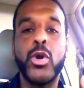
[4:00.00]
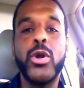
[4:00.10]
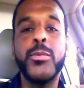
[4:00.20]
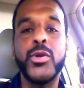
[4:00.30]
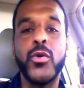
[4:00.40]

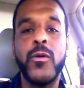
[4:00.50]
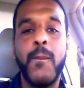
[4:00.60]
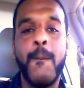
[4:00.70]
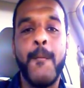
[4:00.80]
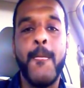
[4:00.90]
criminal,
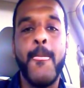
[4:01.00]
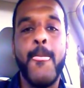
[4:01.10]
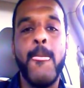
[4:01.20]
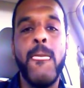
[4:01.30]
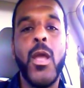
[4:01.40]

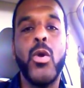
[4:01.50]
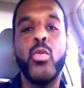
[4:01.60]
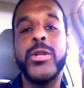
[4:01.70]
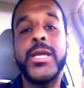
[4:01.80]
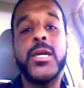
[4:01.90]

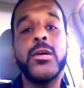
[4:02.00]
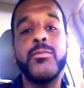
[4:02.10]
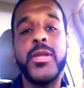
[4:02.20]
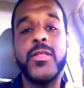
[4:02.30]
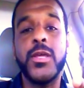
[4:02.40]
when it
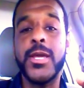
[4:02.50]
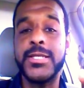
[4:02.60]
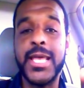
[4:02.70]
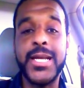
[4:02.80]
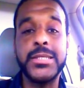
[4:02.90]
could be the
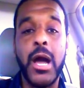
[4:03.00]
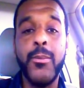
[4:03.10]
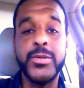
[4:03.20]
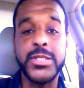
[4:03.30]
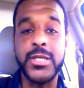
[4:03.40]
exact
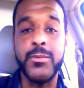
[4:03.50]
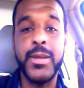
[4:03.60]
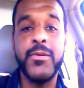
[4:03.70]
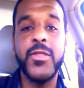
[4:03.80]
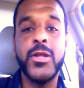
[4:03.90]
opposite.
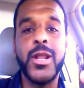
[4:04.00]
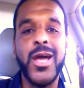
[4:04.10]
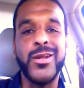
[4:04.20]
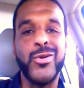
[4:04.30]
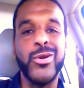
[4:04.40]
Maybe they're
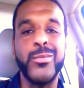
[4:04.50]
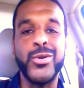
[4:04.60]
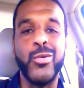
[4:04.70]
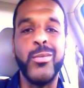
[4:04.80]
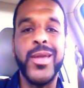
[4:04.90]
not a
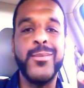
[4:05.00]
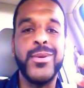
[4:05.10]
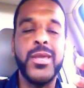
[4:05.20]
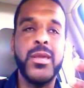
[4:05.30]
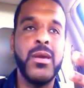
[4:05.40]
criminal,
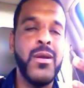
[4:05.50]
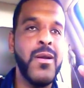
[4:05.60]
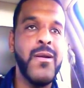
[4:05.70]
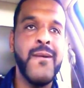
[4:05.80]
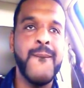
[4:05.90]
maybe
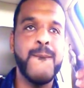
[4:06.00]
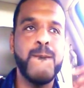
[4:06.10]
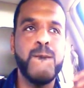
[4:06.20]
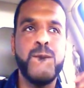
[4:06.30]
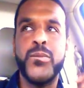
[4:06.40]

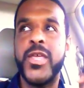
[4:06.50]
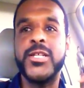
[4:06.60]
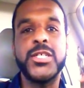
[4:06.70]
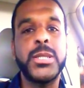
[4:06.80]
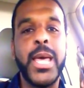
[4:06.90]
they
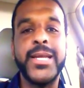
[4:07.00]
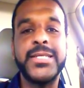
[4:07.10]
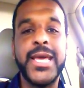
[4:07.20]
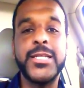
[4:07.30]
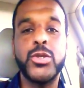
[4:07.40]
just like
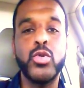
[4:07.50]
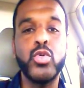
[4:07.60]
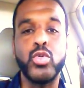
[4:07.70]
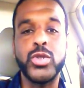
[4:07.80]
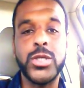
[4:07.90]

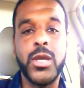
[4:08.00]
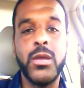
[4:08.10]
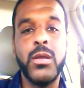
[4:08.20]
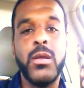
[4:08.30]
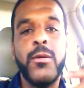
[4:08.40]
tattoos.
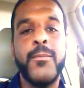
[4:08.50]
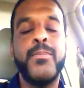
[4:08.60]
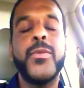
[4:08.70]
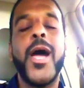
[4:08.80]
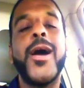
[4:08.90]

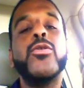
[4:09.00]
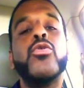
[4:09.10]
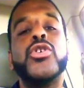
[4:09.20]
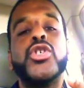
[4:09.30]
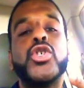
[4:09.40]
I knew
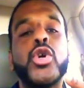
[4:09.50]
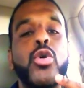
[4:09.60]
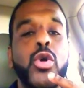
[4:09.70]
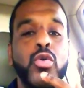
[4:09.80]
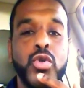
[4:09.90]
this
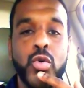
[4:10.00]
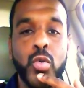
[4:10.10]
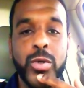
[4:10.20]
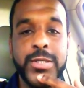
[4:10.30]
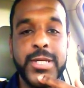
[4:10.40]
cholo
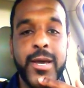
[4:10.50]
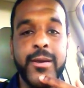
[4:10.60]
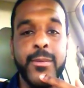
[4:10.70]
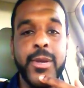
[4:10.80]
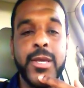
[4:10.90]
dude one
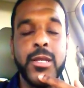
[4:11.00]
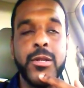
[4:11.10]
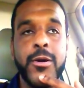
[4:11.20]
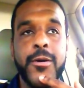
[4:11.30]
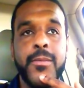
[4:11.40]
time, and